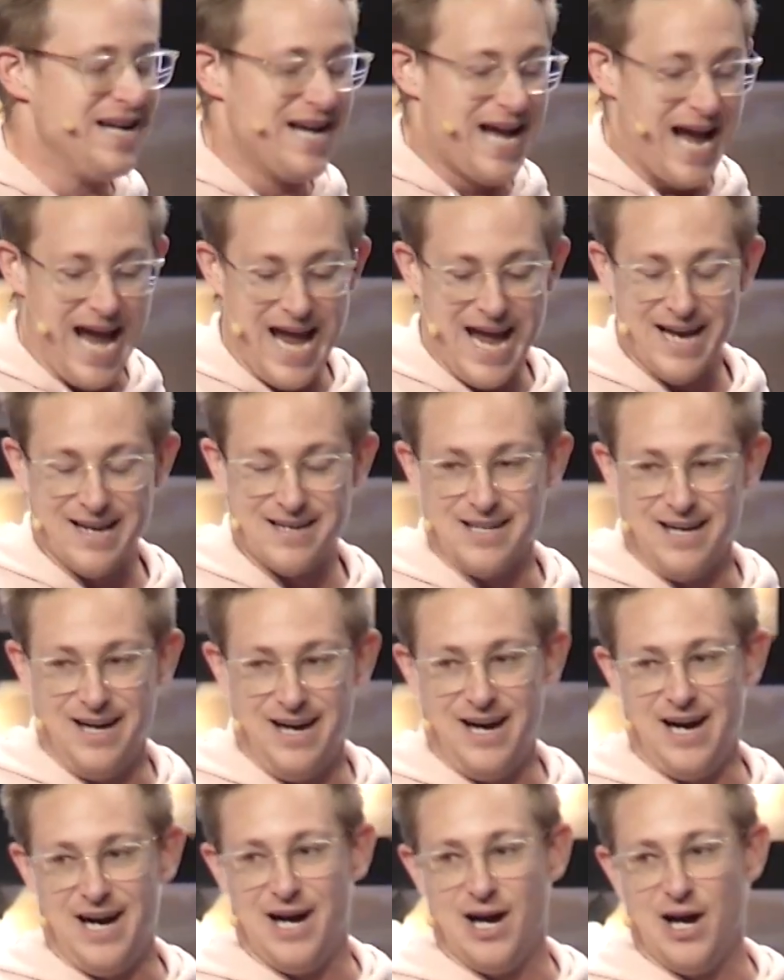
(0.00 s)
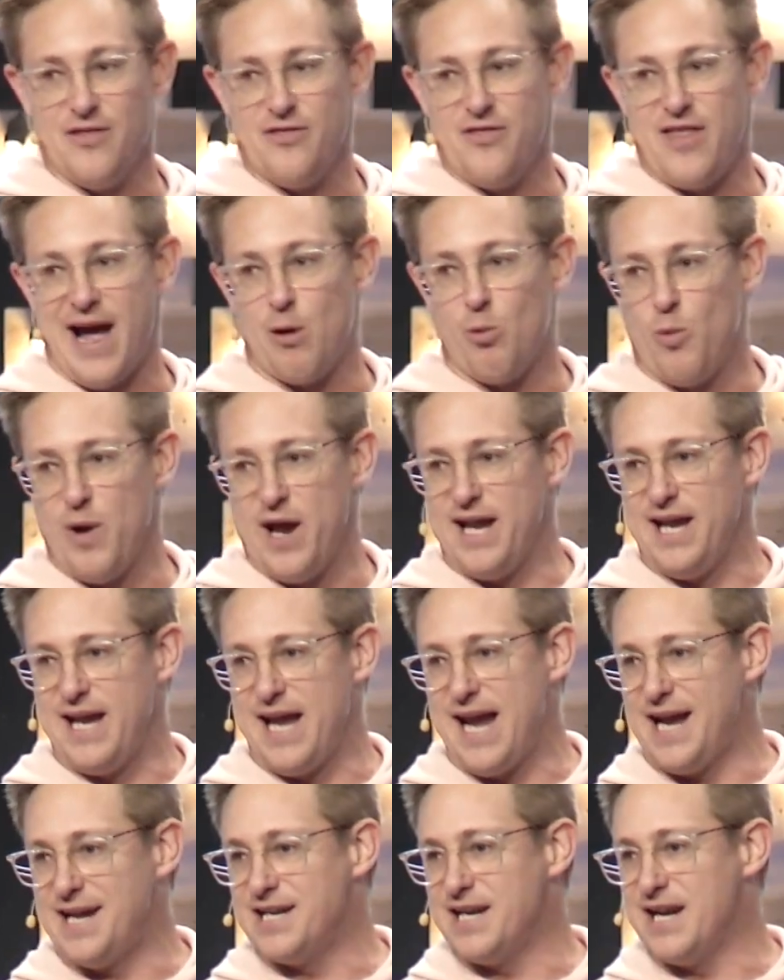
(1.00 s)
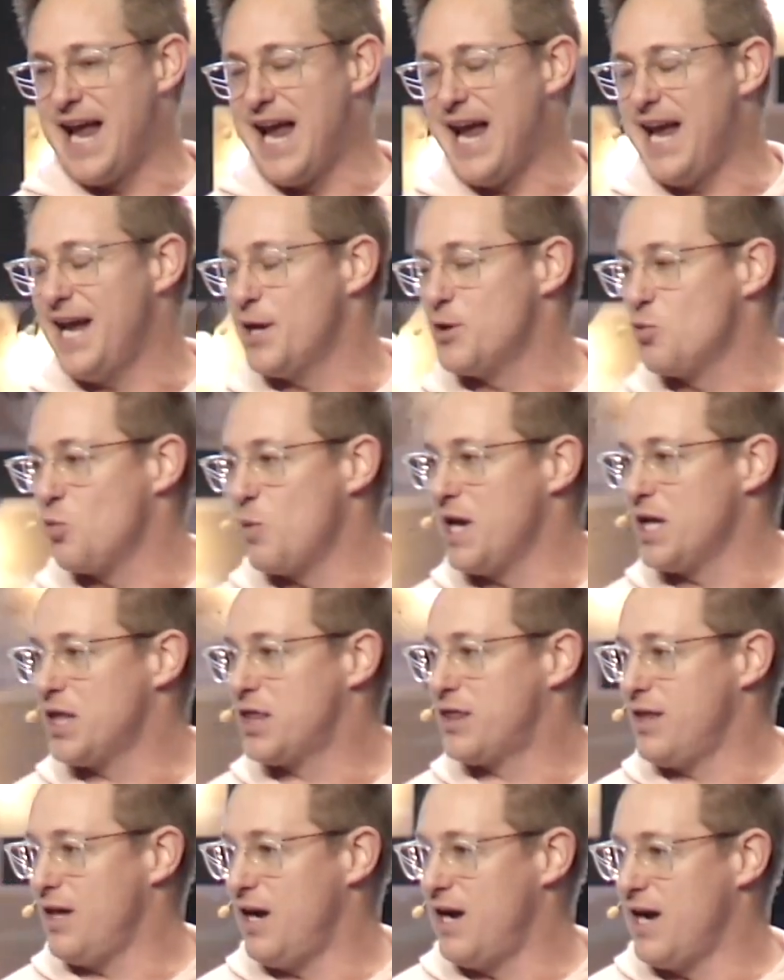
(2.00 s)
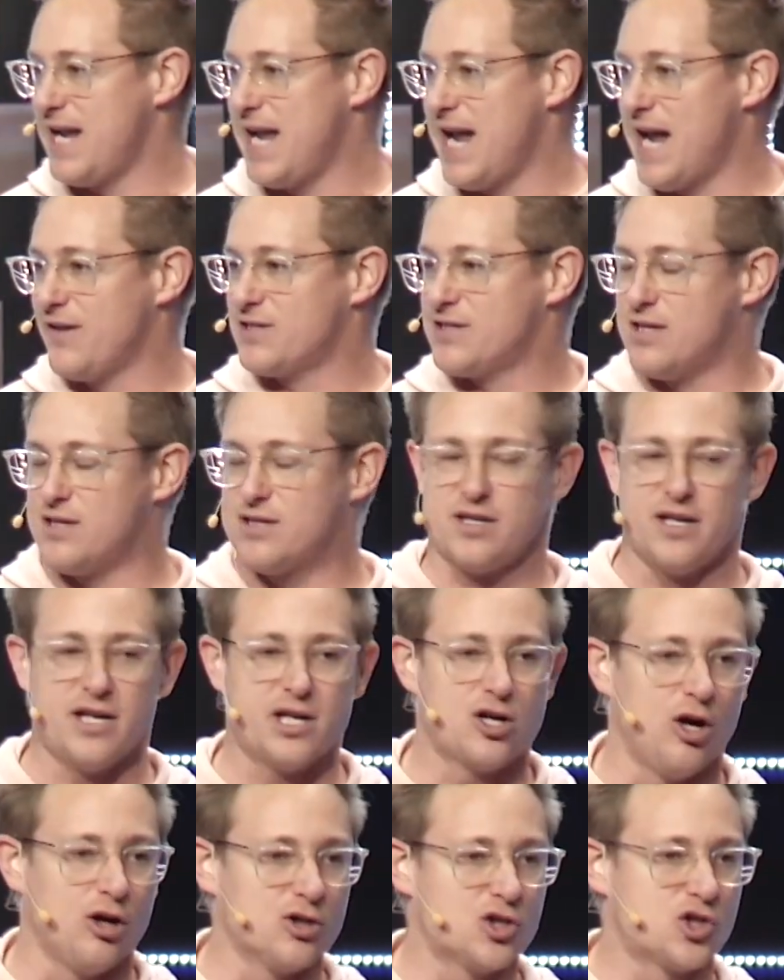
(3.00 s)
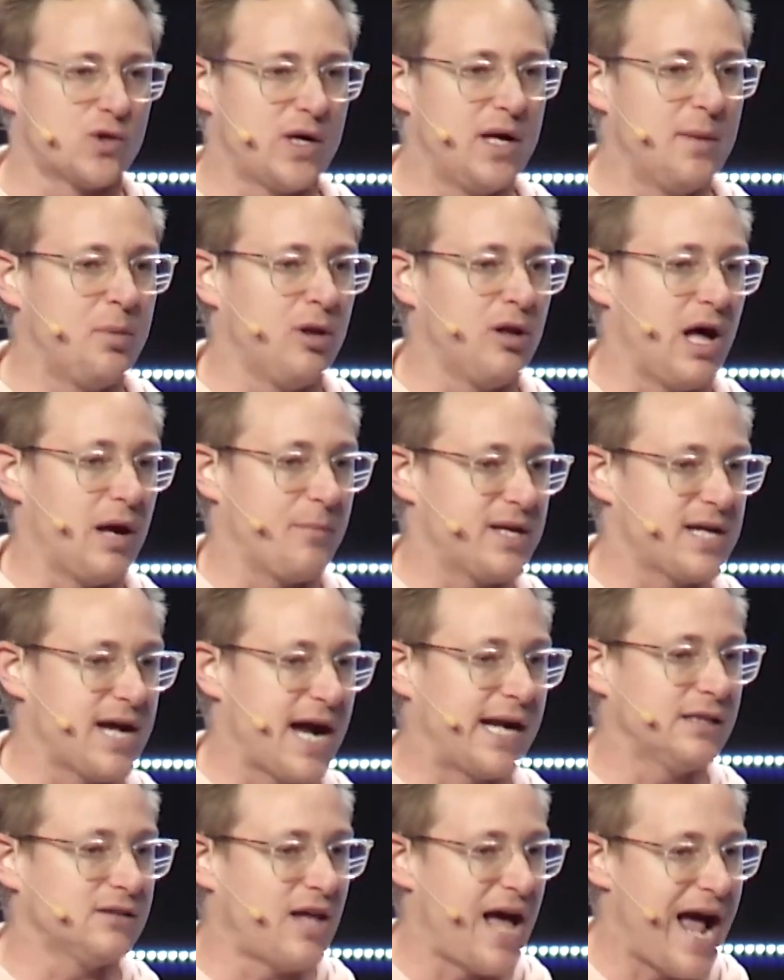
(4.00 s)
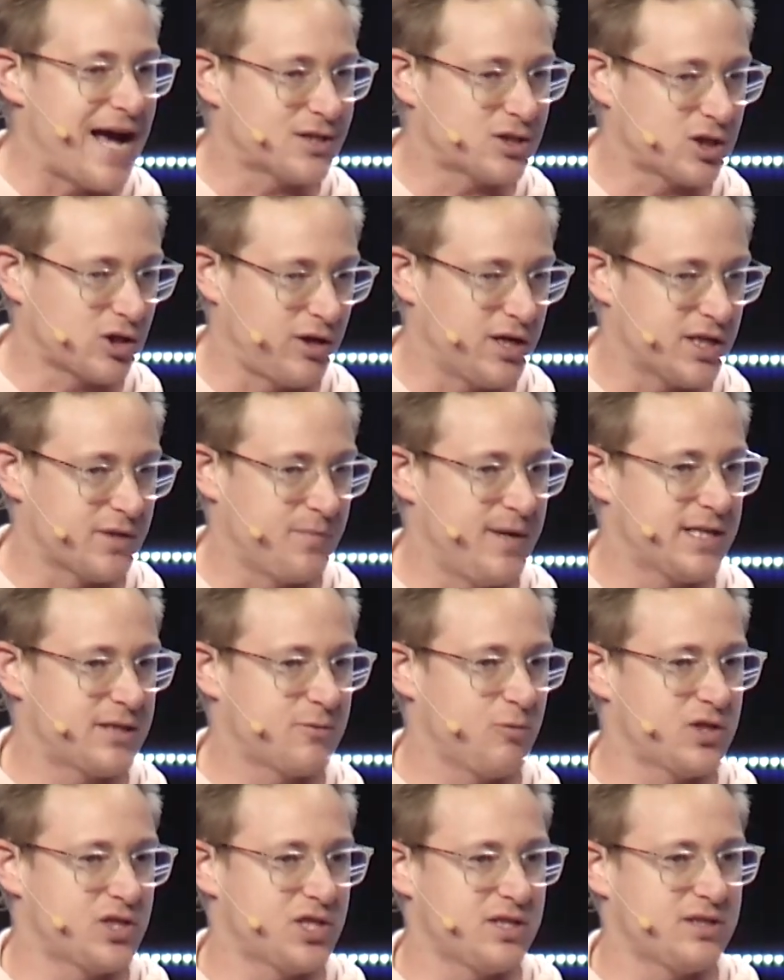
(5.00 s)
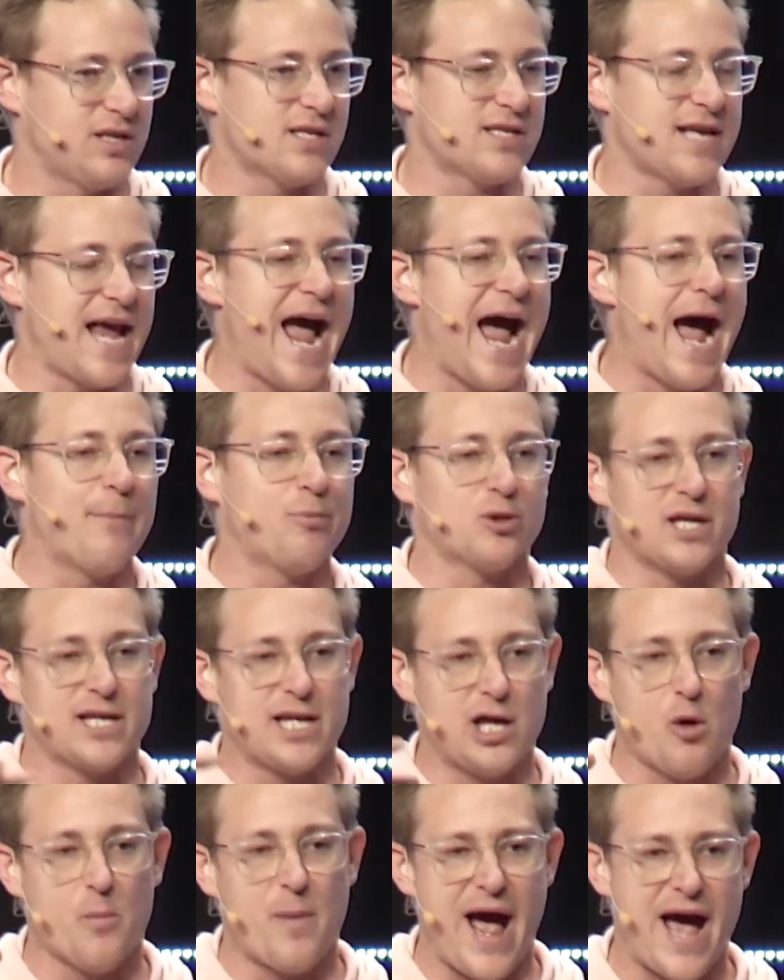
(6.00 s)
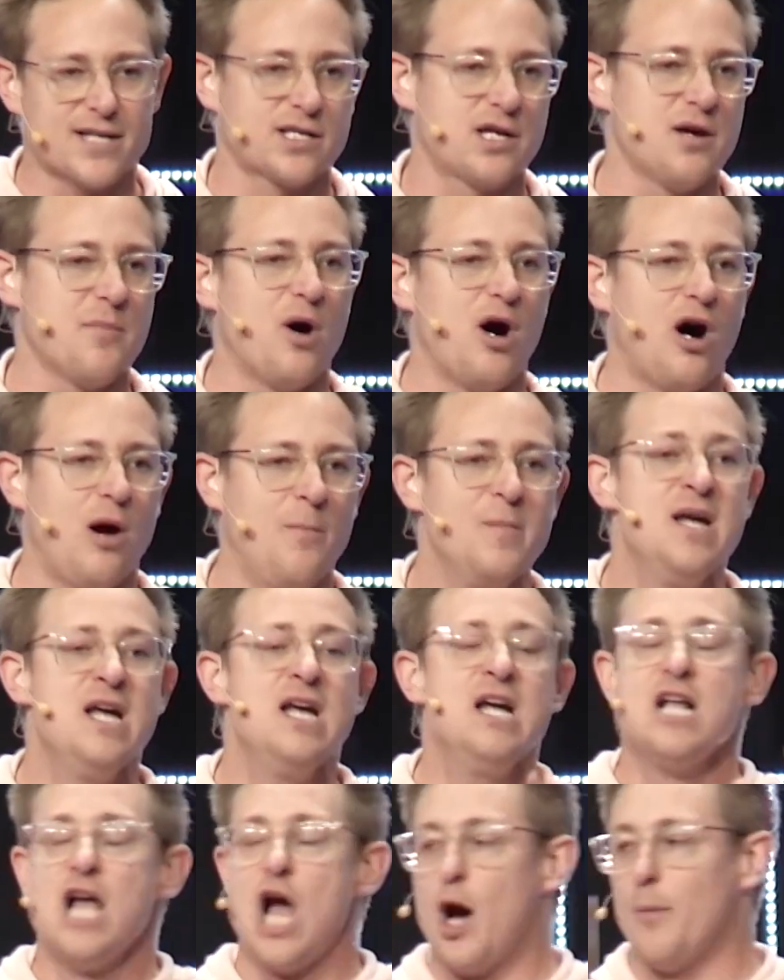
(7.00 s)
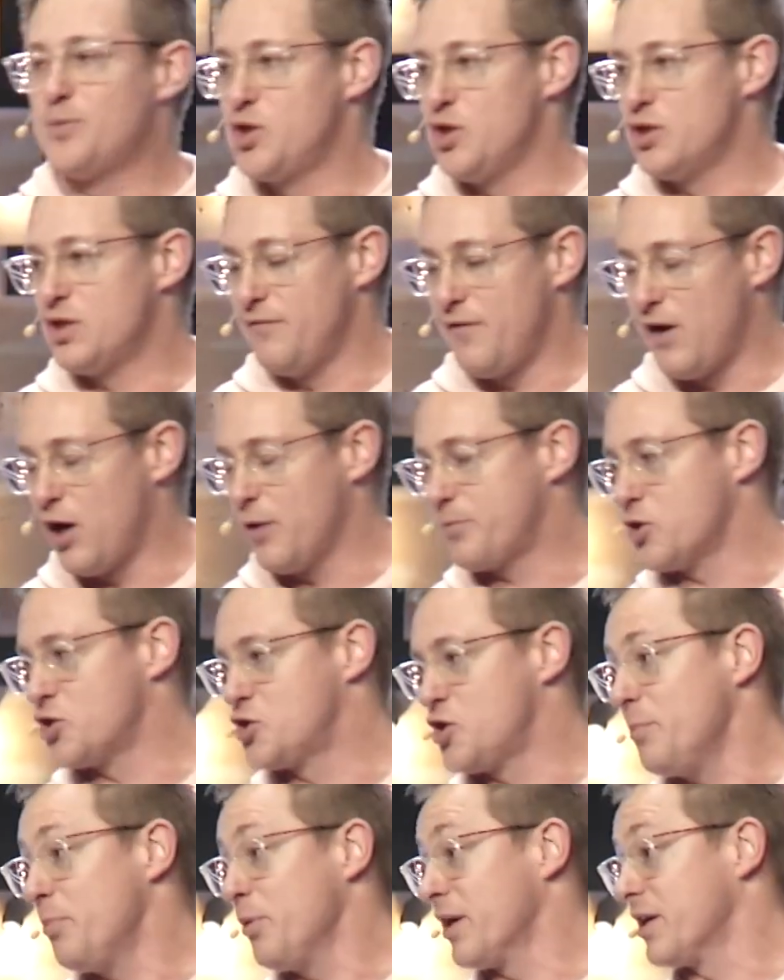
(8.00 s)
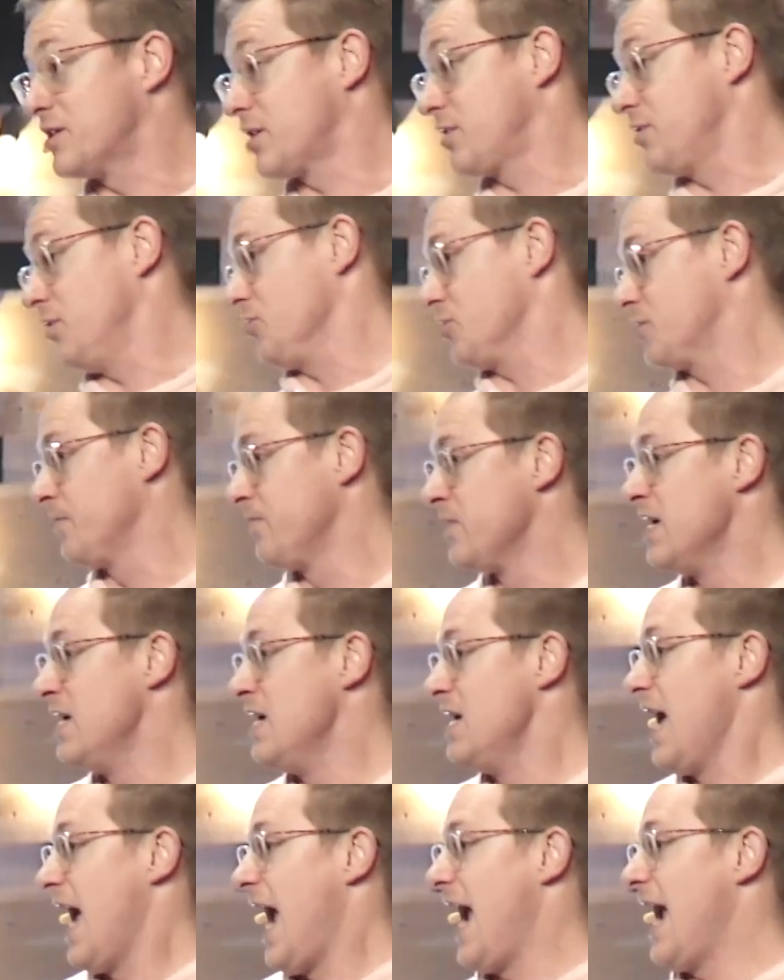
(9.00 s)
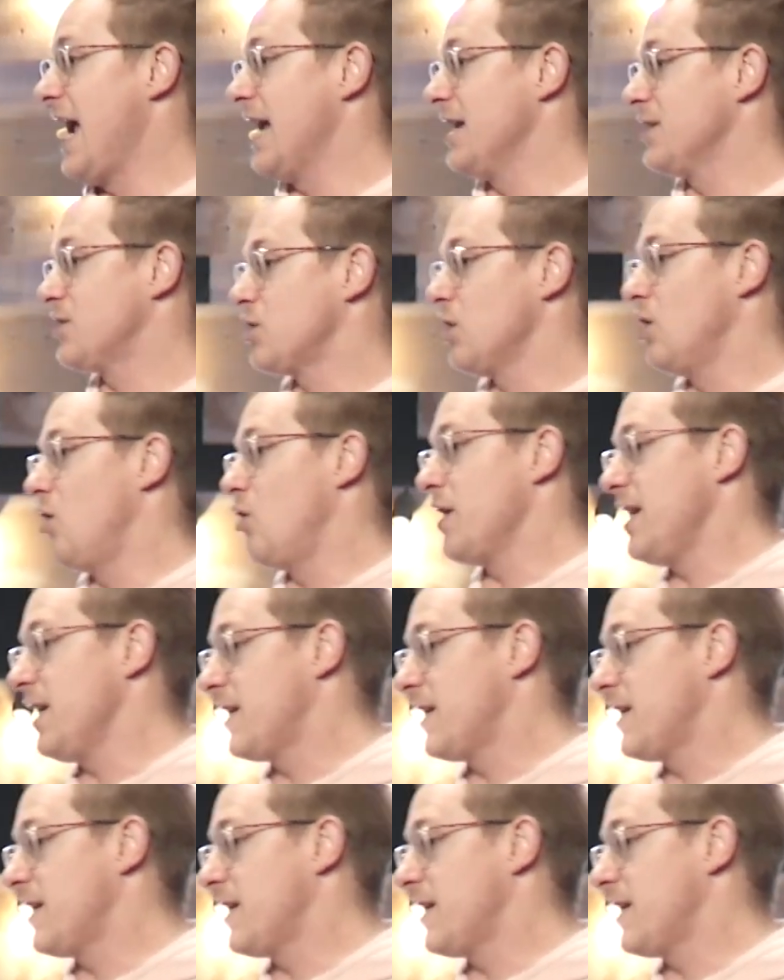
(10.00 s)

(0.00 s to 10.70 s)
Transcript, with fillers: And uh, that went hand in hand with uh, he has this thing called DribbleUp. He got it last Christmas, which is this app with the yellow basketball helps you develop your dribbling skills. And so he